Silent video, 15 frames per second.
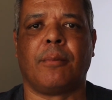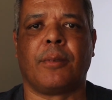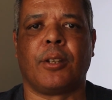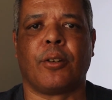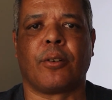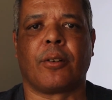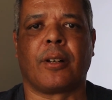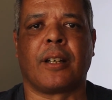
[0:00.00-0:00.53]

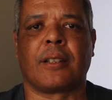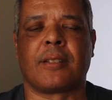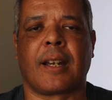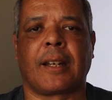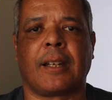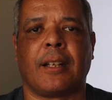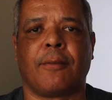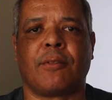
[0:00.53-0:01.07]
your
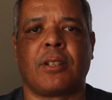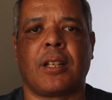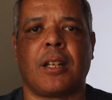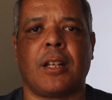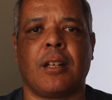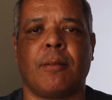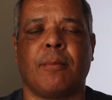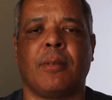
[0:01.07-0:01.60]
executive
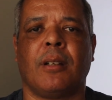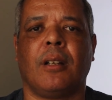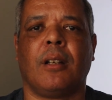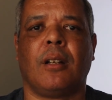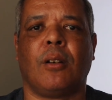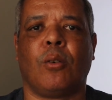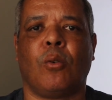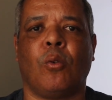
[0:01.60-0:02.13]
team,
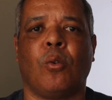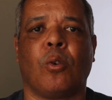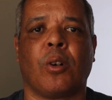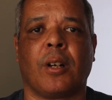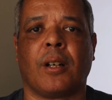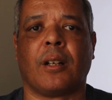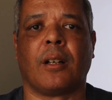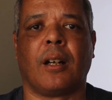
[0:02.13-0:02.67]

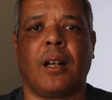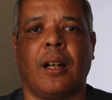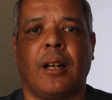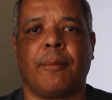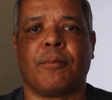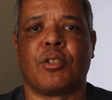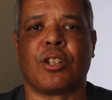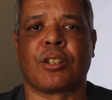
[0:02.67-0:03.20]
or
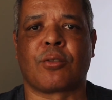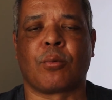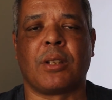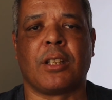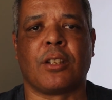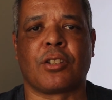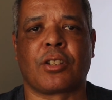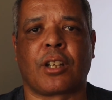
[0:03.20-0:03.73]
just
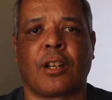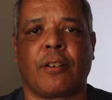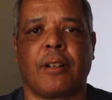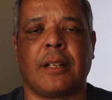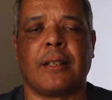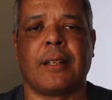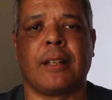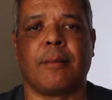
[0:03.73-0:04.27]
within the
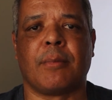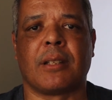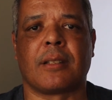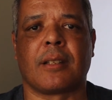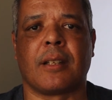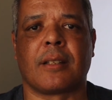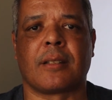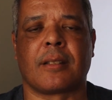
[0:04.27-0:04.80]
security team
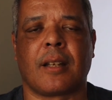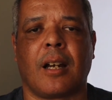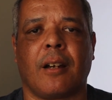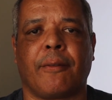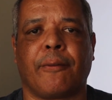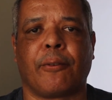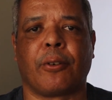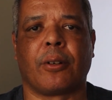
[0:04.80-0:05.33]

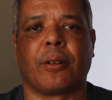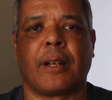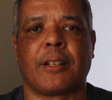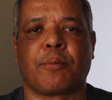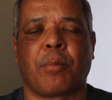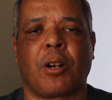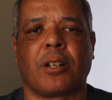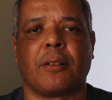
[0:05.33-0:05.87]
itself
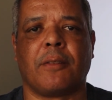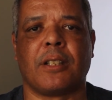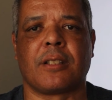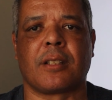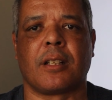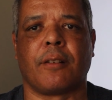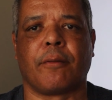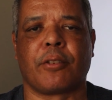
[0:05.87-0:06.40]
as part of
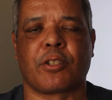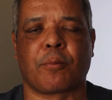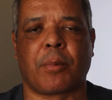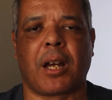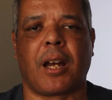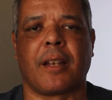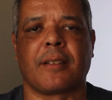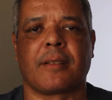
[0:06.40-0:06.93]
incident
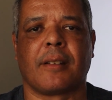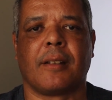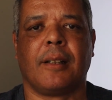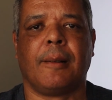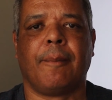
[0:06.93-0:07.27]
response.